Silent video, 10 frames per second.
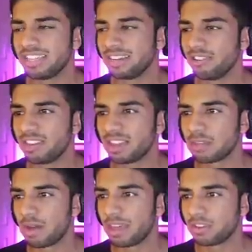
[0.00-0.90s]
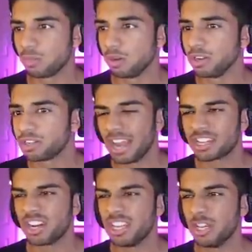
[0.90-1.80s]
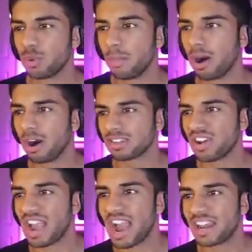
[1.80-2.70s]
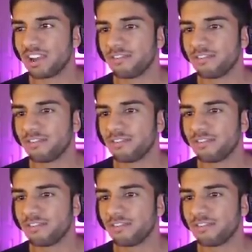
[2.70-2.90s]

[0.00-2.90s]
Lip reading: didn't really think about that too much. I just kind of used what parts I had